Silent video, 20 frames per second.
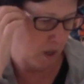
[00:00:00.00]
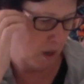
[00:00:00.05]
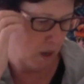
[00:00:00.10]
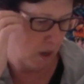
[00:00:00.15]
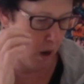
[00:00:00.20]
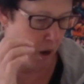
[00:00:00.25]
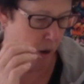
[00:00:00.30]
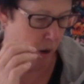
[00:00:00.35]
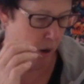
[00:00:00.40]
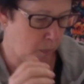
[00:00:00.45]

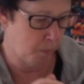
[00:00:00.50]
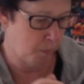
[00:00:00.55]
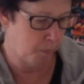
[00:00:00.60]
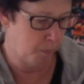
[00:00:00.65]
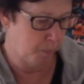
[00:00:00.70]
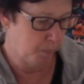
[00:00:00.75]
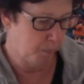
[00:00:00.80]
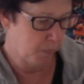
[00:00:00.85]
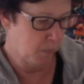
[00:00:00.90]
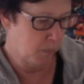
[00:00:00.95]

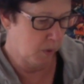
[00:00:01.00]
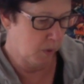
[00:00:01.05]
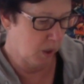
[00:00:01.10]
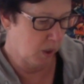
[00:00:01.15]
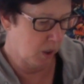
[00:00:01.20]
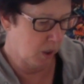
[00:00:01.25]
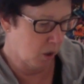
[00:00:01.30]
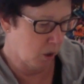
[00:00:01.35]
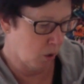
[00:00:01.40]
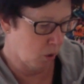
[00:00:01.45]

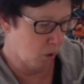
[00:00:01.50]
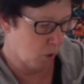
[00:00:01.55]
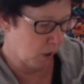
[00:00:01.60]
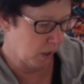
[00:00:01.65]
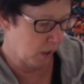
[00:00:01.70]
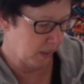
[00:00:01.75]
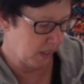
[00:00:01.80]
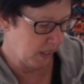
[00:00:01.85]
or